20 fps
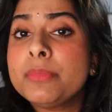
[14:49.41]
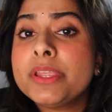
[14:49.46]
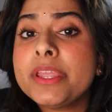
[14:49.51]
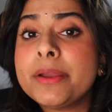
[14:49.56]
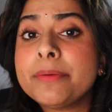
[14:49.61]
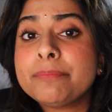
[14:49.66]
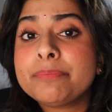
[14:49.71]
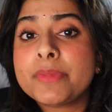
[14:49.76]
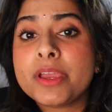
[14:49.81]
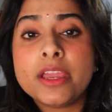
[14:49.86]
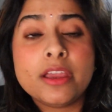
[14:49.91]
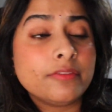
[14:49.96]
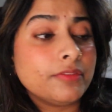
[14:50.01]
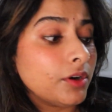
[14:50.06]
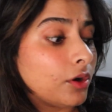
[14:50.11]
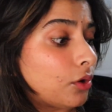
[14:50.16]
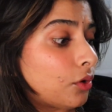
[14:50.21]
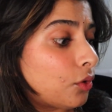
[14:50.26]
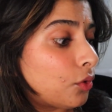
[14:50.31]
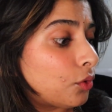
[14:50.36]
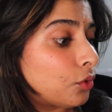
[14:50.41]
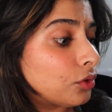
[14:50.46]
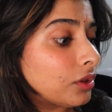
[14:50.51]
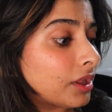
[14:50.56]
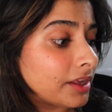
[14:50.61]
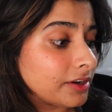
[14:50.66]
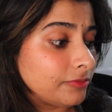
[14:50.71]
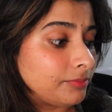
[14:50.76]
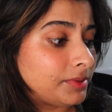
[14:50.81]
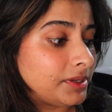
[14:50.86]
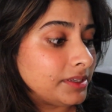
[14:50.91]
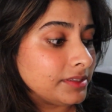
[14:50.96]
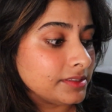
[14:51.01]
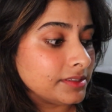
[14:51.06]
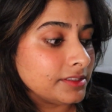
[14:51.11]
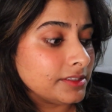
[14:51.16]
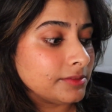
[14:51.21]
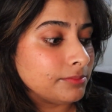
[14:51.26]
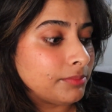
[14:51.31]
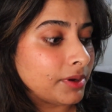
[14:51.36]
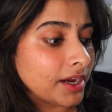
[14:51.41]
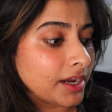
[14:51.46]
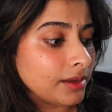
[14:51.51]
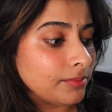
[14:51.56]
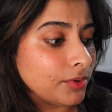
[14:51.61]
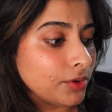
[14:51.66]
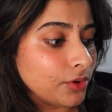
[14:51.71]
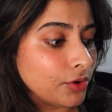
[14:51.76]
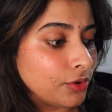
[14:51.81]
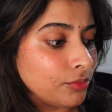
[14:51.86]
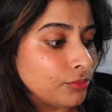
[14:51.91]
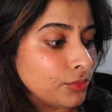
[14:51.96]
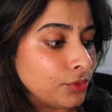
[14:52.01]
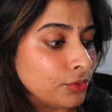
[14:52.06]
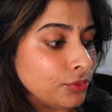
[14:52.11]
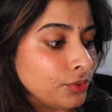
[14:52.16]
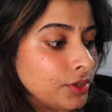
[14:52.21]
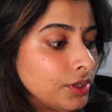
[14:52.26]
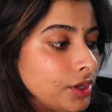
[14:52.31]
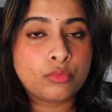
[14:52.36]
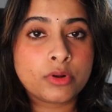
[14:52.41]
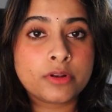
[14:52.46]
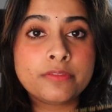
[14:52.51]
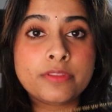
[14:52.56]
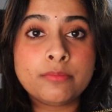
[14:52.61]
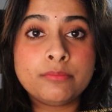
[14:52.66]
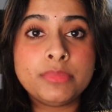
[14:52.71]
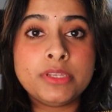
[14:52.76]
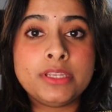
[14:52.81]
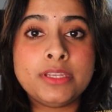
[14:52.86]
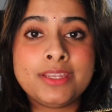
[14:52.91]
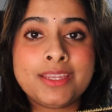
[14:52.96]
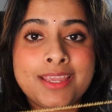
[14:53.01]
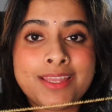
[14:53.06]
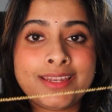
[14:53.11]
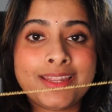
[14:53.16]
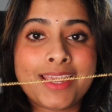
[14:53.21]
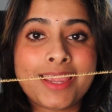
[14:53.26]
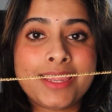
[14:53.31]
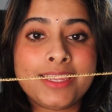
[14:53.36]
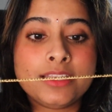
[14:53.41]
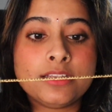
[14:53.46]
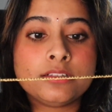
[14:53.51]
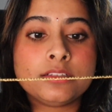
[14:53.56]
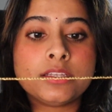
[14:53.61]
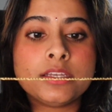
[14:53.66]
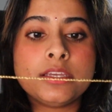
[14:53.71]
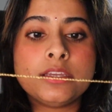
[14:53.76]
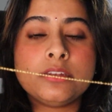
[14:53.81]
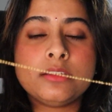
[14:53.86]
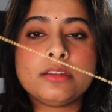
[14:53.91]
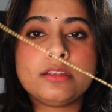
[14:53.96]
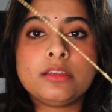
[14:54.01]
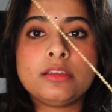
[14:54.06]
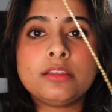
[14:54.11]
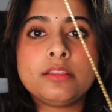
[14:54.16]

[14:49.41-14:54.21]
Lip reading: But yeah, I have a whole lot of pieces by Boho Moon. One of them being an anklet.